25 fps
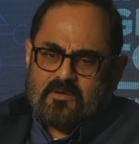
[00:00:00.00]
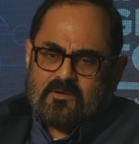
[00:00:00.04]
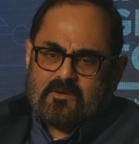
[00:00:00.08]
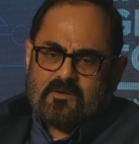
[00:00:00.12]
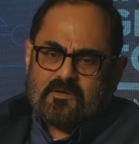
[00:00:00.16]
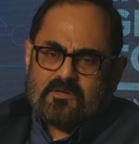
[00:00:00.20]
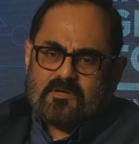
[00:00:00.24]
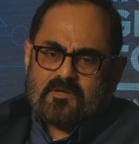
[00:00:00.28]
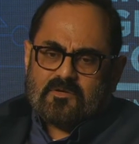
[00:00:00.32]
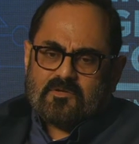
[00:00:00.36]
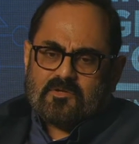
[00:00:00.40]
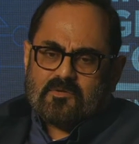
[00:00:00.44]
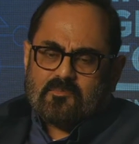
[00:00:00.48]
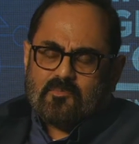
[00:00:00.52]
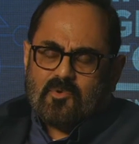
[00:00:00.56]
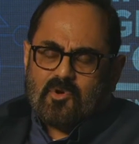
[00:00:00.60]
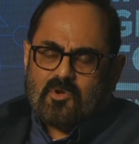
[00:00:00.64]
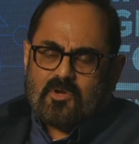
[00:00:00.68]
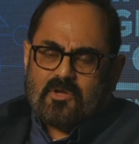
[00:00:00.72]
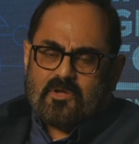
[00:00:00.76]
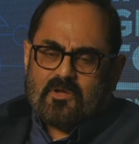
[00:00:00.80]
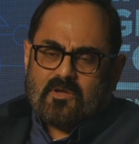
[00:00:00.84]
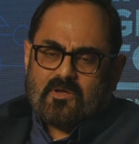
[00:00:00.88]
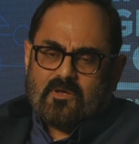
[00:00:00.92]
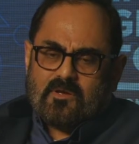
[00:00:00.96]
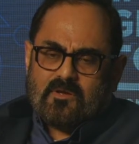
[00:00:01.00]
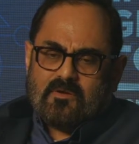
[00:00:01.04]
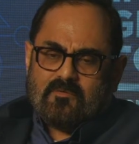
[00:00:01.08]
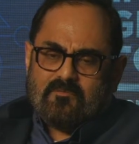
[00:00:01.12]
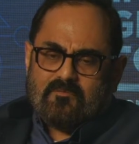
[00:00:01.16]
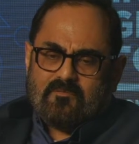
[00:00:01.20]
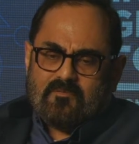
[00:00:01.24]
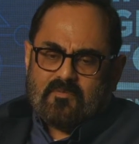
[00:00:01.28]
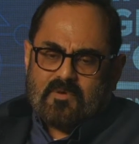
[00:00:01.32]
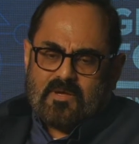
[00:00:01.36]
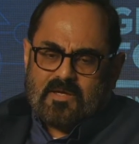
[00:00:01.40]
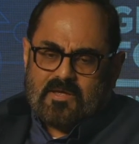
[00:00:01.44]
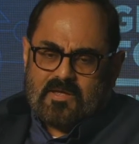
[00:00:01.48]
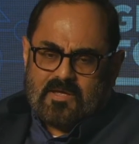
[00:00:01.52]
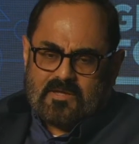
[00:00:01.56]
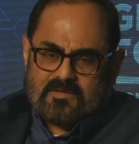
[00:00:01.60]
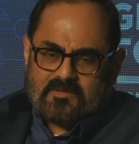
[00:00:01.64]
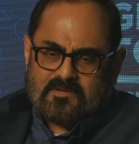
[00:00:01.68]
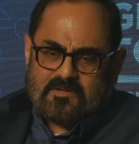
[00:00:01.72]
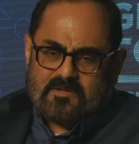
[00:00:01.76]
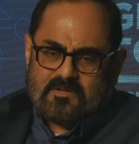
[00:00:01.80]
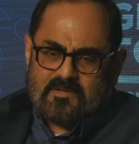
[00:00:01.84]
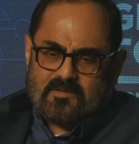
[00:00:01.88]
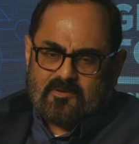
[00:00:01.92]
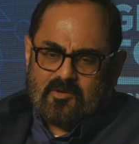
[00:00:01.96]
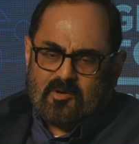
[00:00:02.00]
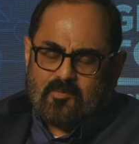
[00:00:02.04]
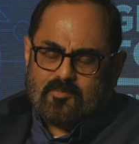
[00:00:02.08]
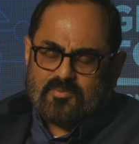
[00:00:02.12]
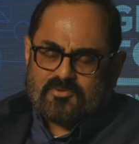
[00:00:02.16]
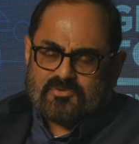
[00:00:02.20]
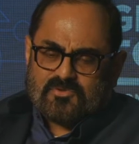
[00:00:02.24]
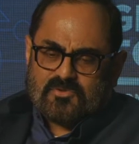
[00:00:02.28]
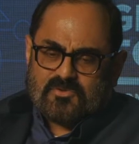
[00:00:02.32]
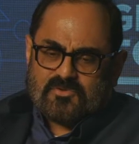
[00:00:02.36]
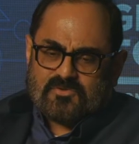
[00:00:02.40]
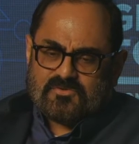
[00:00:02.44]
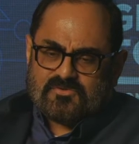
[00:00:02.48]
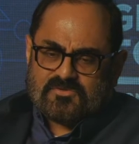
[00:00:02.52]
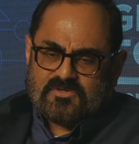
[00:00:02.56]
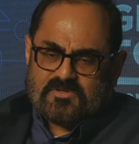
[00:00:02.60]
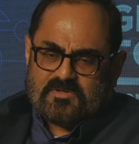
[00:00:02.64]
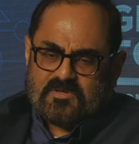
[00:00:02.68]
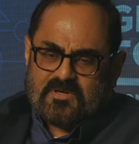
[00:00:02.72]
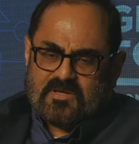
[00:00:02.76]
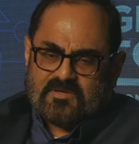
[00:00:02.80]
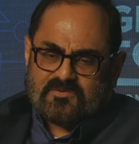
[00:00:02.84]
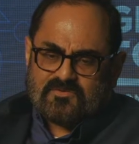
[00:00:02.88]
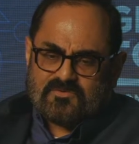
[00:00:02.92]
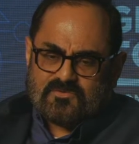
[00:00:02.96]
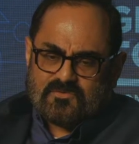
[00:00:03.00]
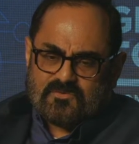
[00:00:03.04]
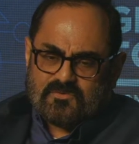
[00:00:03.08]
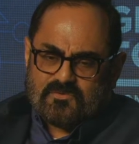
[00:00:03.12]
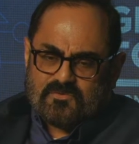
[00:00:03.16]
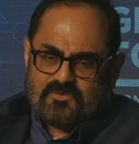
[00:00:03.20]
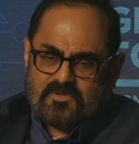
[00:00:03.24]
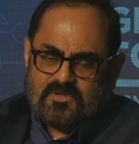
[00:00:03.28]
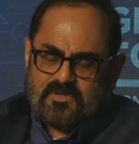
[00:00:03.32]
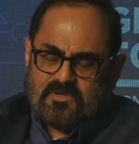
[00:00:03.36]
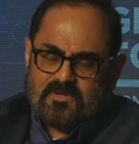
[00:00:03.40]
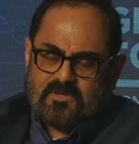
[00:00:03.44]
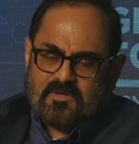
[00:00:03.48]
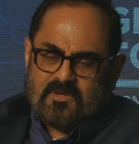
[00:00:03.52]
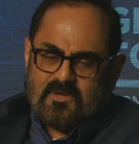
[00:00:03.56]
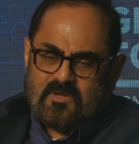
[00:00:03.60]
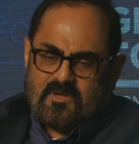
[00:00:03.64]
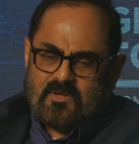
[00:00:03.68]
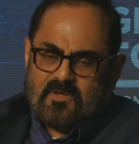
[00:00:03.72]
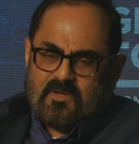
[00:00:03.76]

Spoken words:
earlier in the morning, I had the opportunity to sit next to the